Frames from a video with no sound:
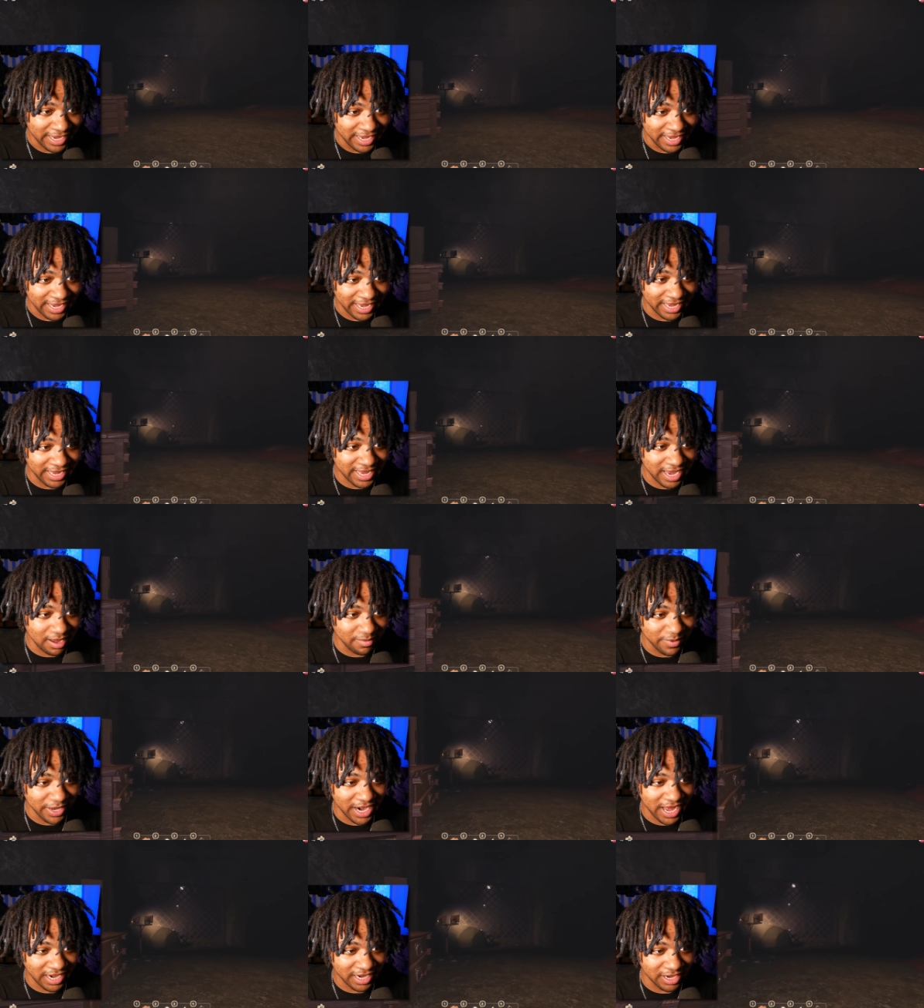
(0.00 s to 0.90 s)
He came
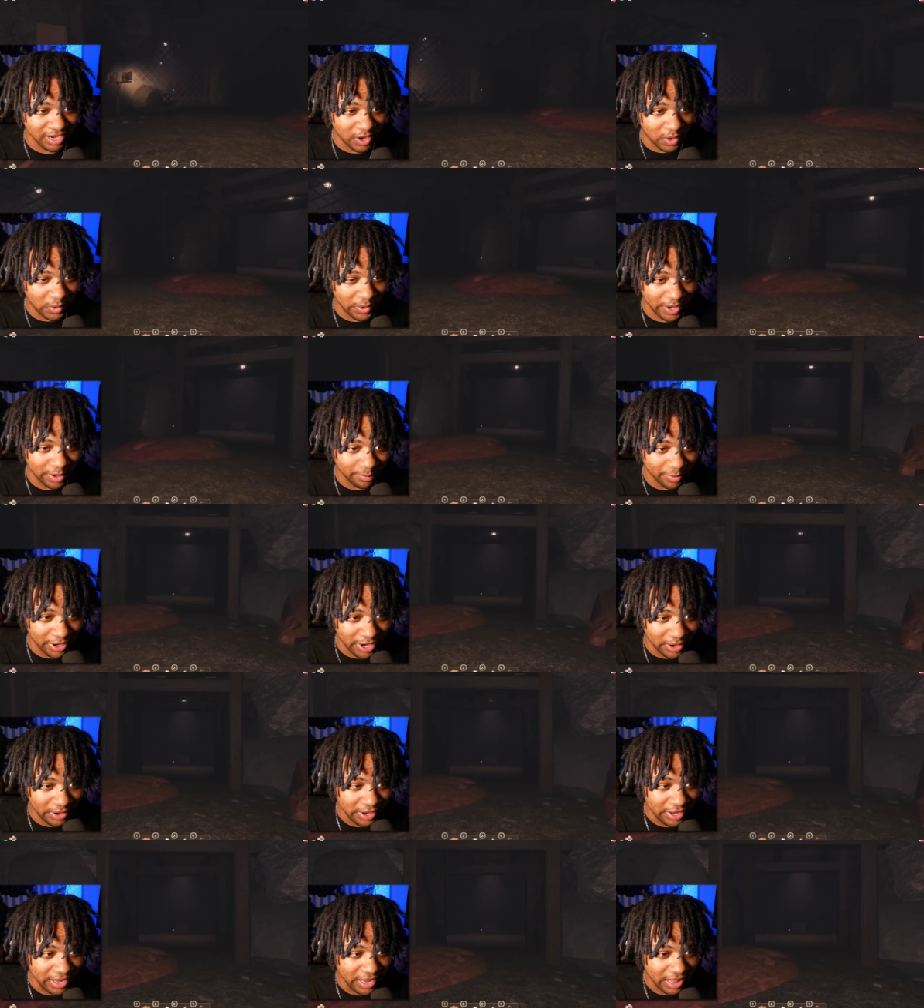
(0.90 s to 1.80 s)
in out of nowhere,
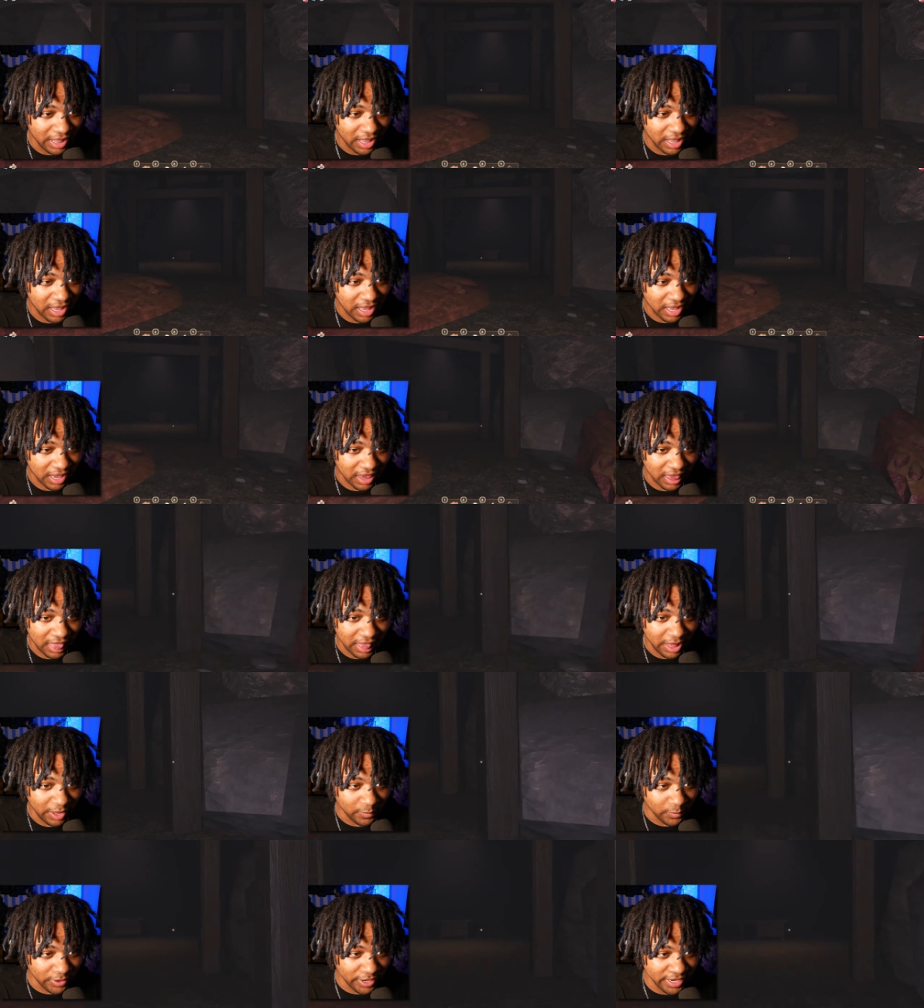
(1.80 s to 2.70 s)
bro.
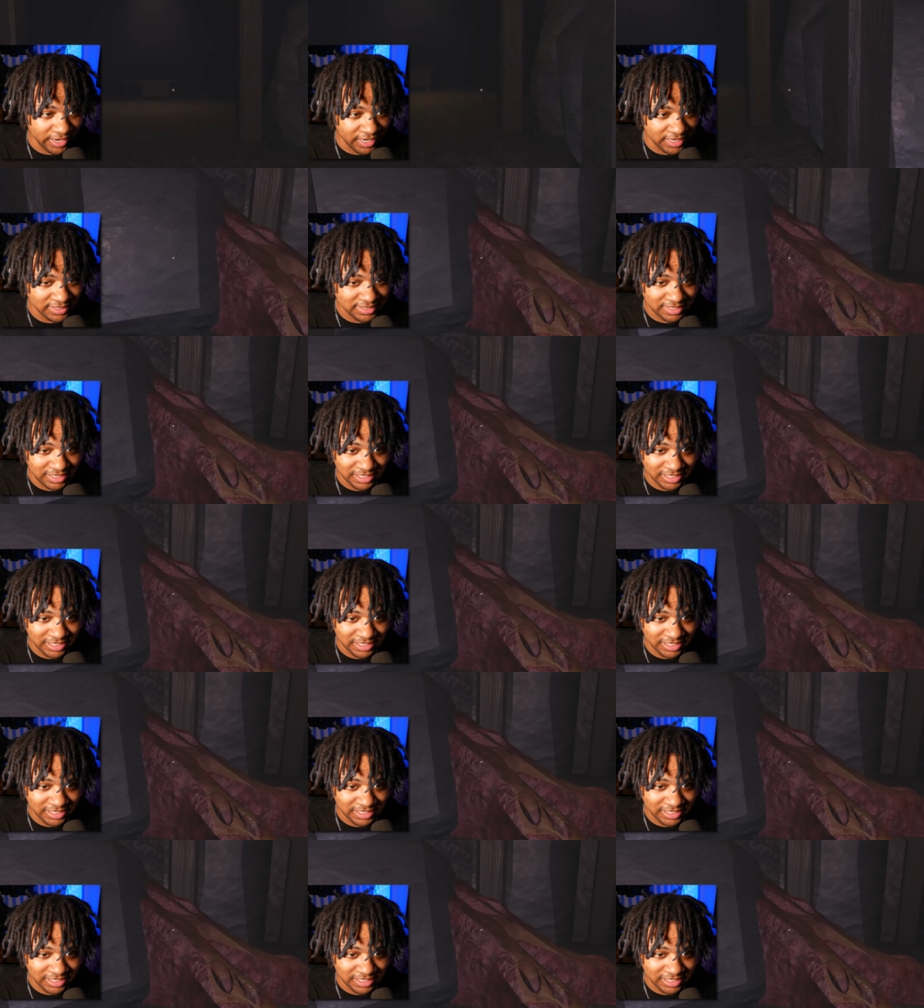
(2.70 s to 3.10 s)
We're in his.